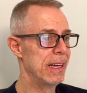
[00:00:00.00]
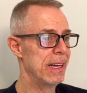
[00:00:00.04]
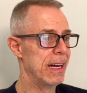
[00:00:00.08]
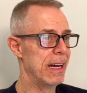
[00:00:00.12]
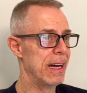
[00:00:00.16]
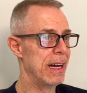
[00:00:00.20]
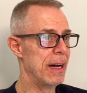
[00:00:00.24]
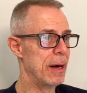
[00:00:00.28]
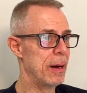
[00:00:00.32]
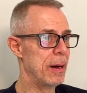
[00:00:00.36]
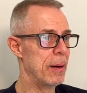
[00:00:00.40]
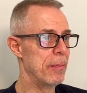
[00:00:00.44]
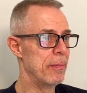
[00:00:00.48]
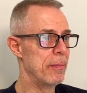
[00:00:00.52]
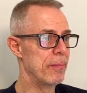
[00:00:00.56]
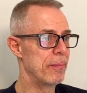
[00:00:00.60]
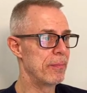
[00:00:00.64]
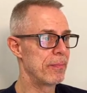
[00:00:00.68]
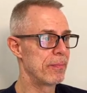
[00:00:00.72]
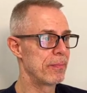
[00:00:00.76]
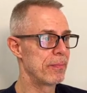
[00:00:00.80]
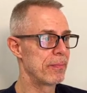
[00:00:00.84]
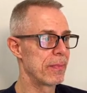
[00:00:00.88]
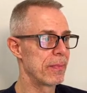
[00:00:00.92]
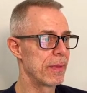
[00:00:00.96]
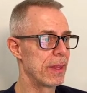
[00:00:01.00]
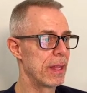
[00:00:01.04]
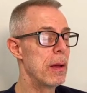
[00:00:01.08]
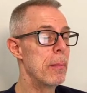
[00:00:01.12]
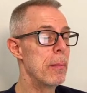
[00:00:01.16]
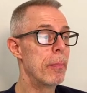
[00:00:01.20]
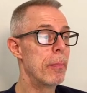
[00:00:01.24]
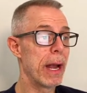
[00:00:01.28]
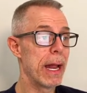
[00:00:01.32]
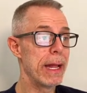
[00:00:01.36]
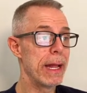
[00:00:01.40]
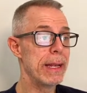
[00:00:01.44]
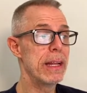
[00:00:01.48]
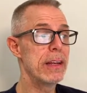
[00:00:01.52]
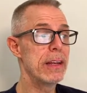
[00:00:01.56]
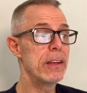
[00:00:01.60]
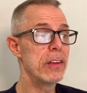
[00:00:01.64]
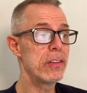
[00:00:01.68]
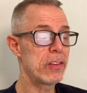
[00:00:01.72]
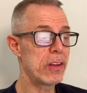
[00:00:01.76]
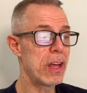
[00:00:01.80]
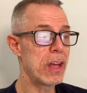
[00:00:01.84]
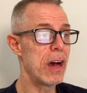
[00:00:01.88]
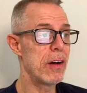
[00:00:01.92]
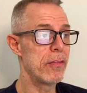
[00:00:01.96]
um, but I did
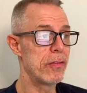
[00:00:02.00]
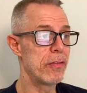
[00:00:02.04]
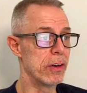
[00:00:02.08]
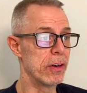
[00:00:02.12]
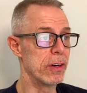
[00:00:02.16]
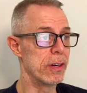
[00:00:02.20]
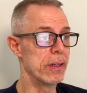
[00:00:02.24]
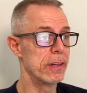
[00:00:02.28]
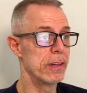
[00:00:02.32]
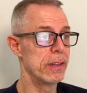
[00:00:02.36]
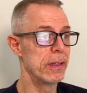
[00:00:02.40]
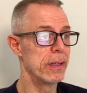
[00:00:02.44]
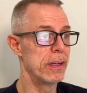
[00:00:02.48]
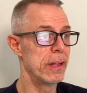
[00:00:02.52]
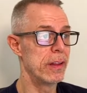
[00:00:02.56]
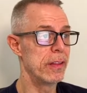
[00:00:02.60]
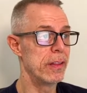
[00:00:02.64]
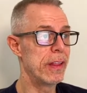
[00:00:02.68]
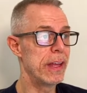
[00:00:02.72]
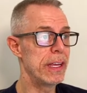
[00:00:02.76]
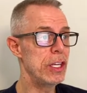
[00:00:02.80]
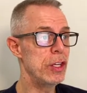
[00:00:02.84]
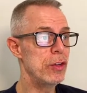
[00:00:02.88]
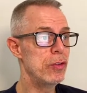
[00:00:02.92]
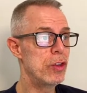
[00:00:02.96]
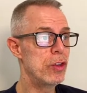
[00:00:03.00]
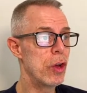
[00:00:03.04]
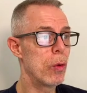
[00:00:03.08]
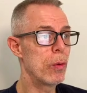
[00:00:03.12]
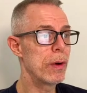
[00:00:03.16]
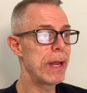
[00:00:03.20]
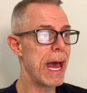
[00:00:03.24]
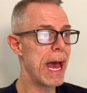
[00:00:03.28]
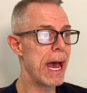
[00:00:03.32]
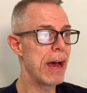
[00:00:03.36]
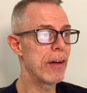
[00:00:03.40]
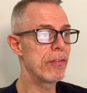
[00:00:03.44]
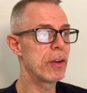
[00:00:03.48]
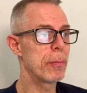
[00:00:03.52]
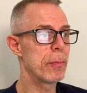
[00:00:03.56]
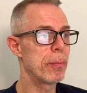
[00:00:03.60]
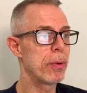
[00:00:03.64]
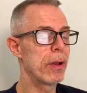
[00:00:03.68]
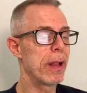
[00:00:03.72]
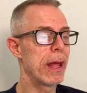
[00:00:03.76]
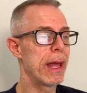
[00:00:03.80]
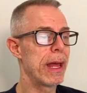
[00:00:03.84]
discover that you don't have to